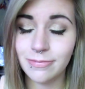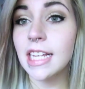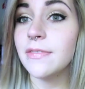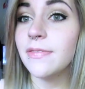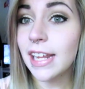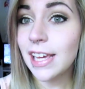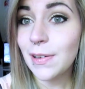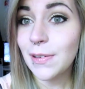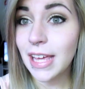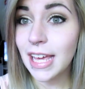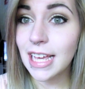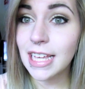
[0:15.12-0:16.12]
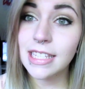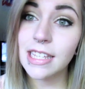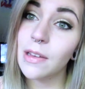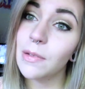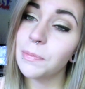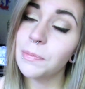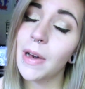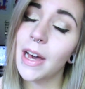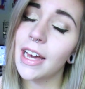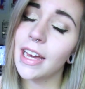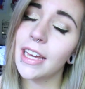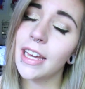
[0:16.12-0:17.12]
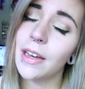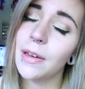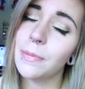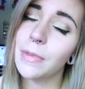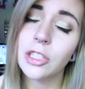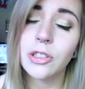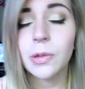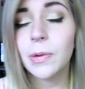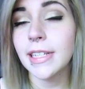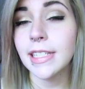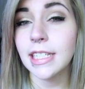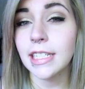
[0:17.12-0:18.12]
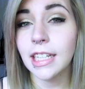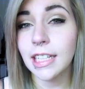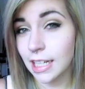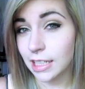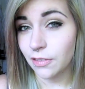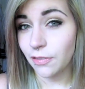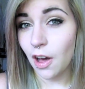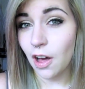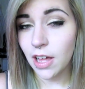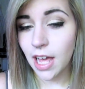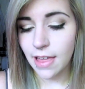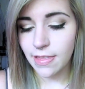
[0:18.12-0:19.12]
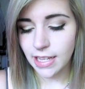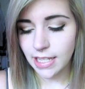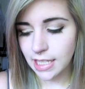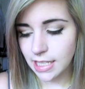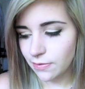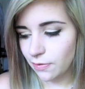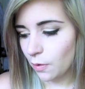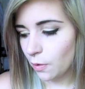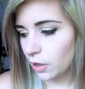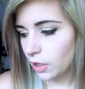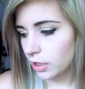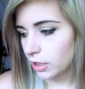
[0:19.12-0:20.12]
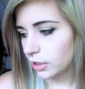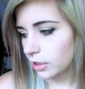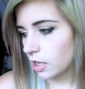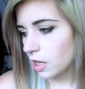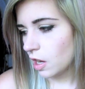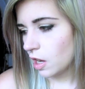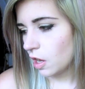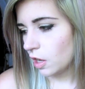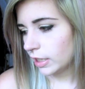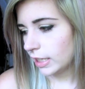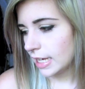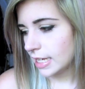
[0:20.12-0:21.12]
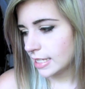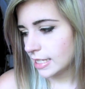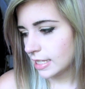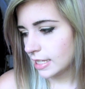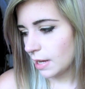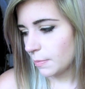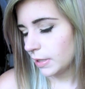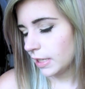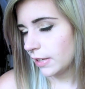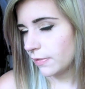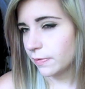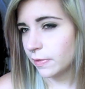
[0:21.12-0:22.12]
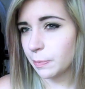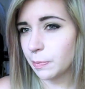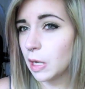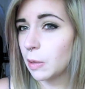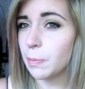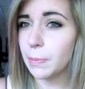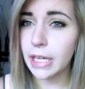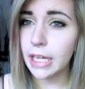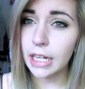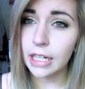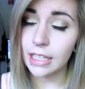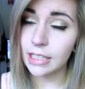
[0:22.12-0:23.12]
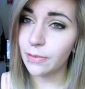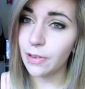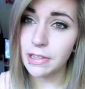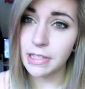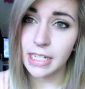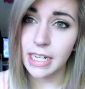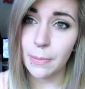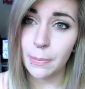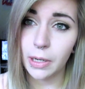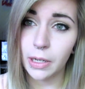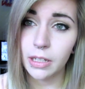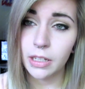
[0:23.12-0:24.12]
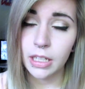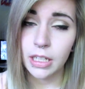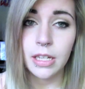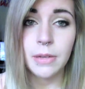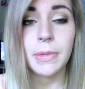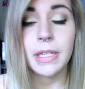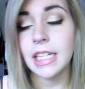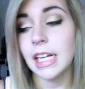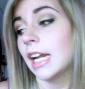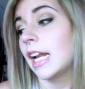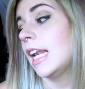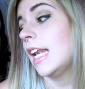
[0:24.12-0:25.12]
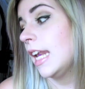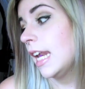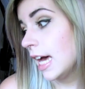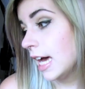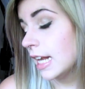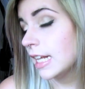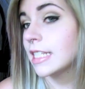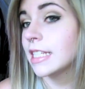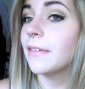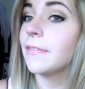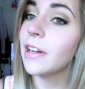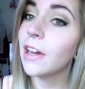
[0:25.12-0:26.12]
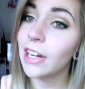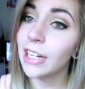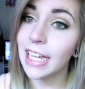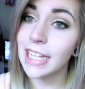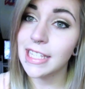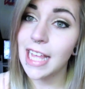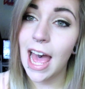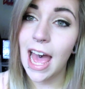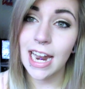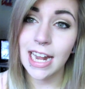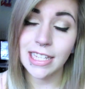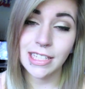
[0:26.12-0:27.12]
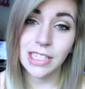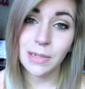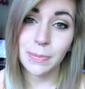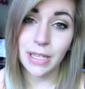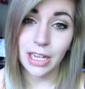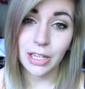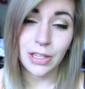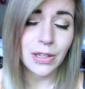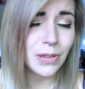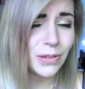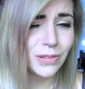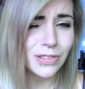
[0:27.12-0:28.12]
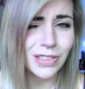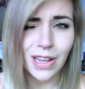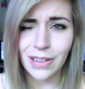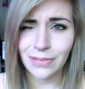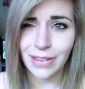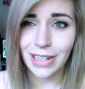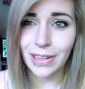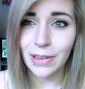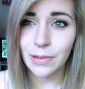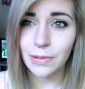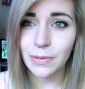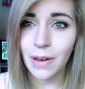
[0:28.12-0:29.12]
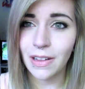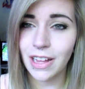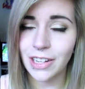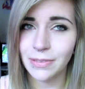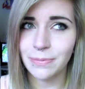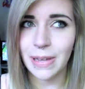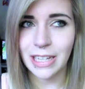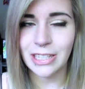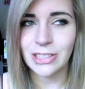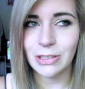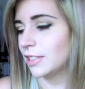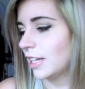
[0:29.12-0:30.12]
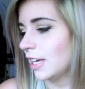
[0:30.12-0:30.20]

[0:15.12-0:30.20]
this video is my much requested collective haul and this is for August, I believe. There probably won't be a collective haul in September because I had a lot of stuff in August and it's going to be a huge long video. Well, I'll make it short.